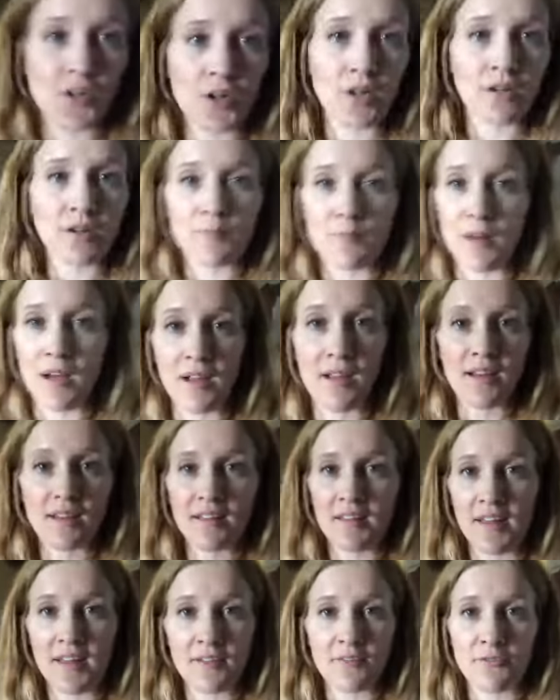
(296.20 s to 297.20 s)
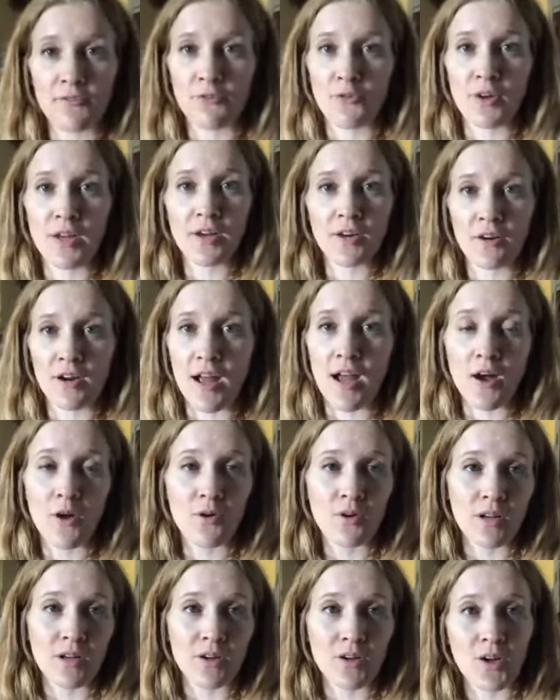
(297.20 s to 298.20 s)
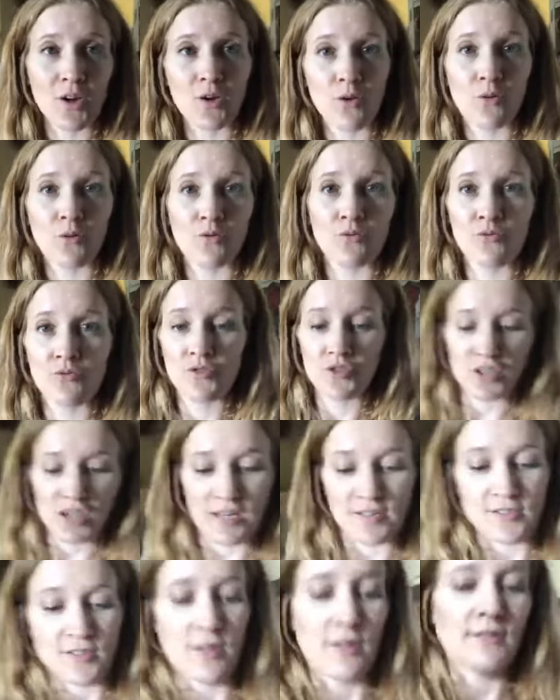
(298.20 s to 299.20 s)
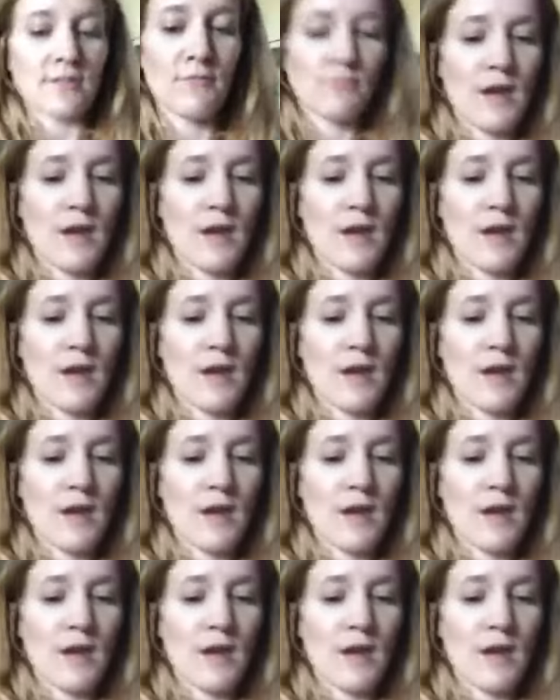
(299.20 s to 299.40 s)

her. I'm not gonna freak her out and go chase her,